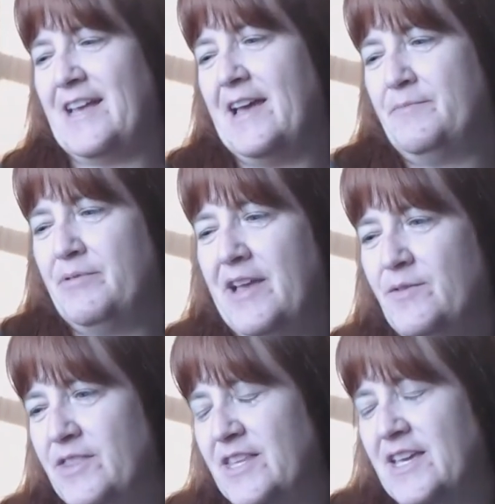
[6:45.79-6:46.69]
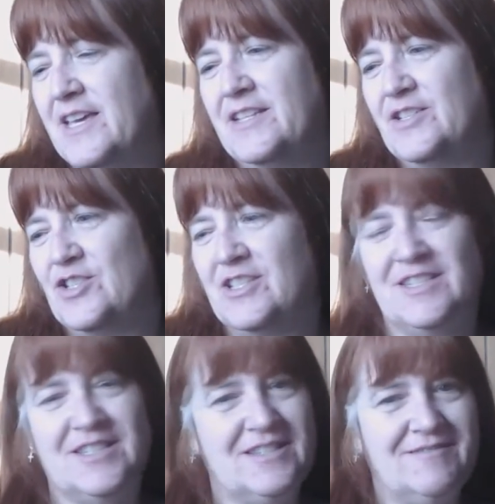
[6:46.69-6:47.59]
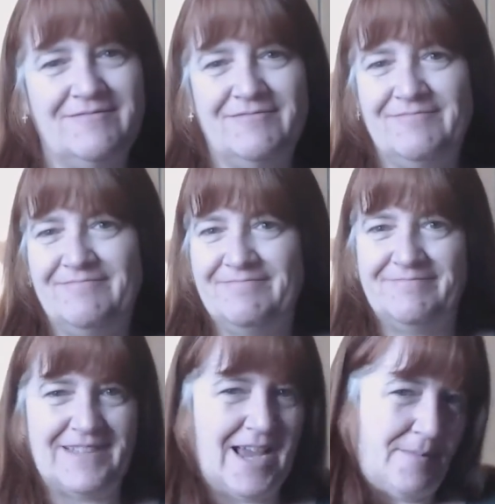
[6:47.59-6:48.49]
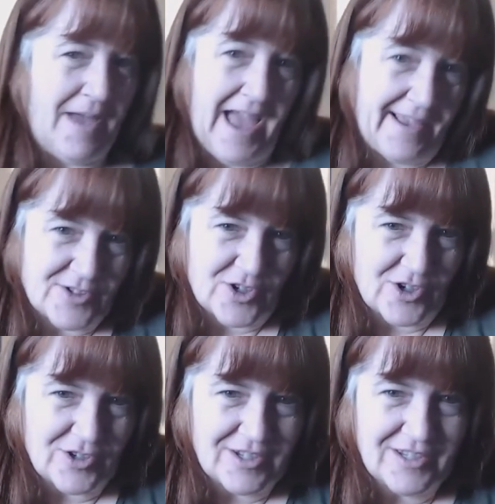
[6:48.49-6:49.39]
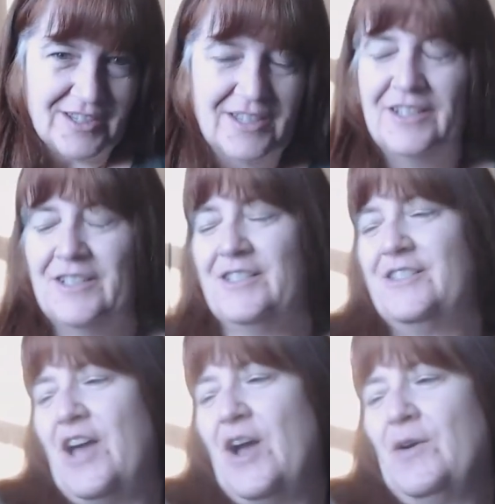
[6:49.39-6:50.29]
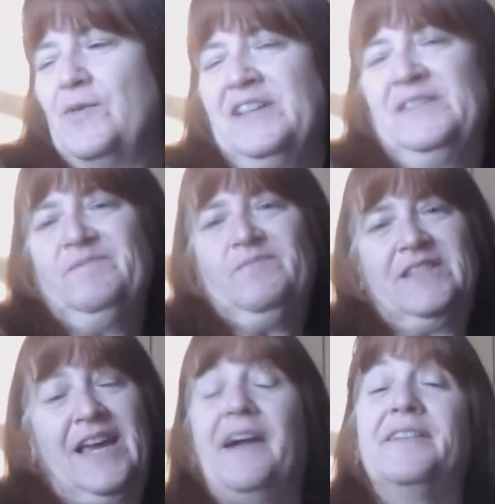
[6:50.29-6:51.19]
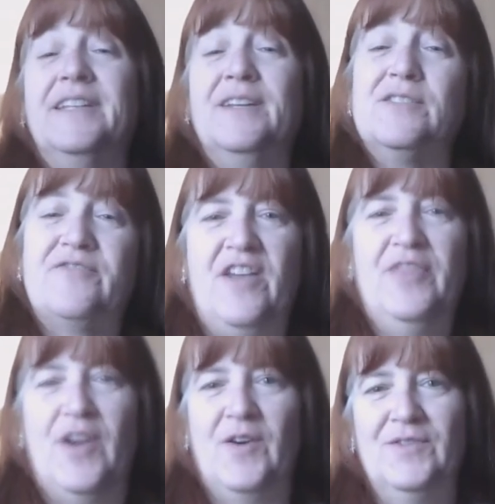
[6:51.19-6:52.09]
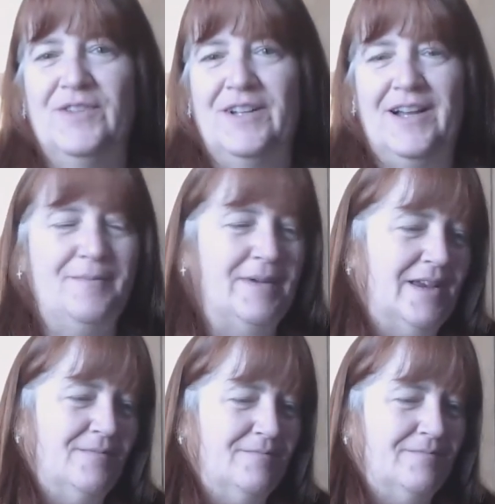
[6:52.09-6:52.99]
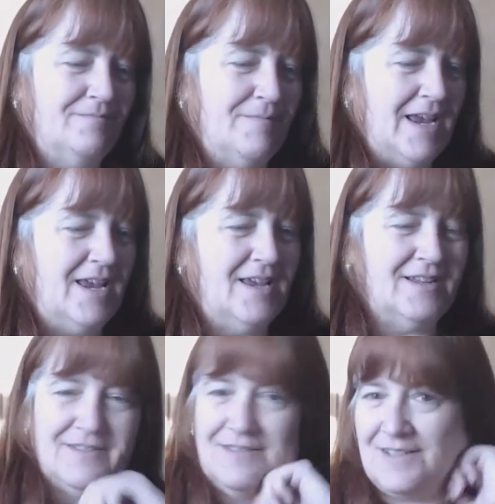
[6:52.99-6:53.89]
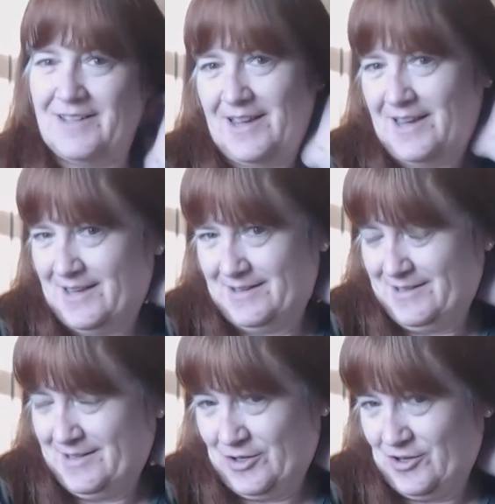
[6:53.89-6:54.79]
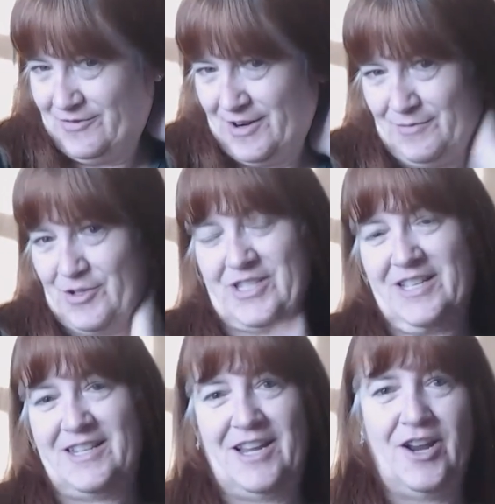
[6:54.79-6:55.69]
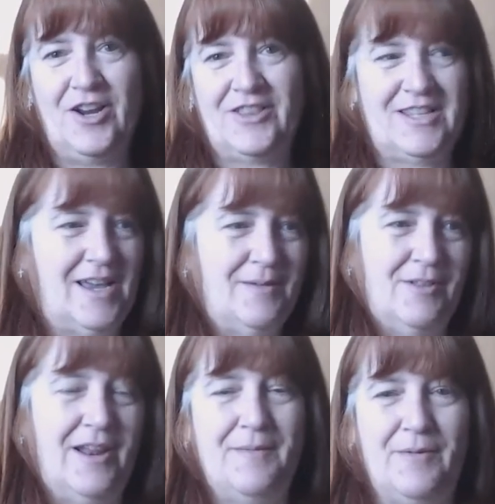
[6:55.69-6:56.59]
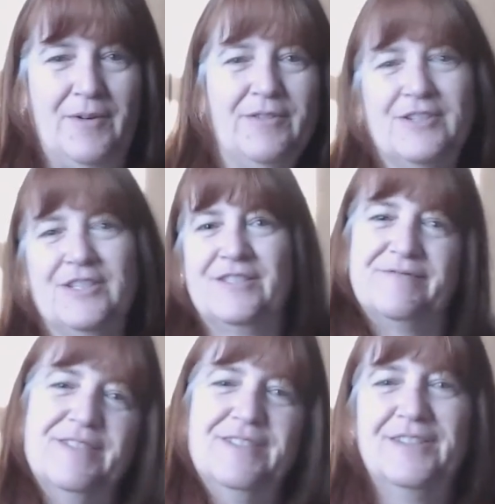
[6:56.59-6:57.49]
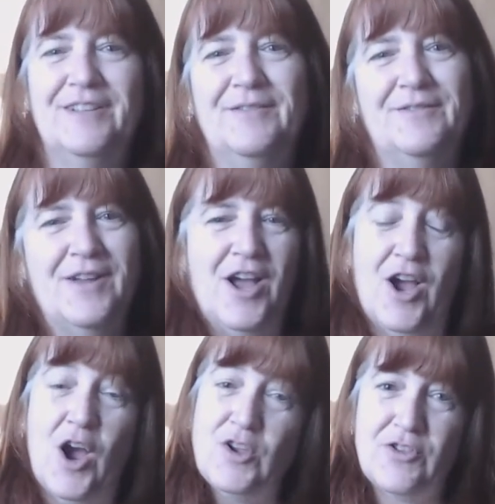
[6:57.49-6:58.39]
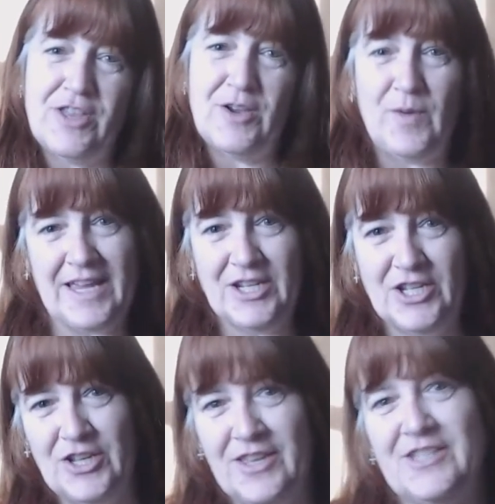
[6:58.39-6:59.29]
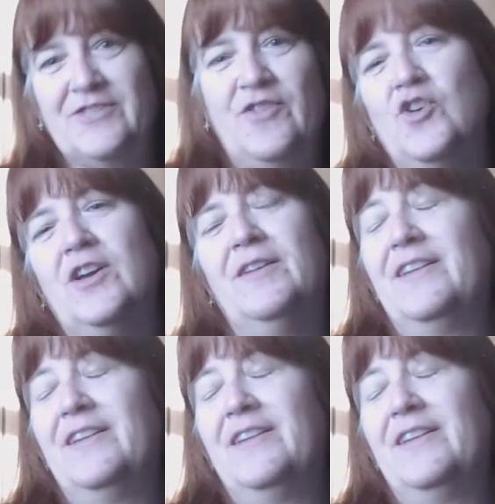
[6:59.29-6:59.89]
I had played with it just haphazard, so yeah, it was fun though. I mean, me and a girlfriend were sitting here at the table, and I mean, we were just, oh, you think we can do this for it?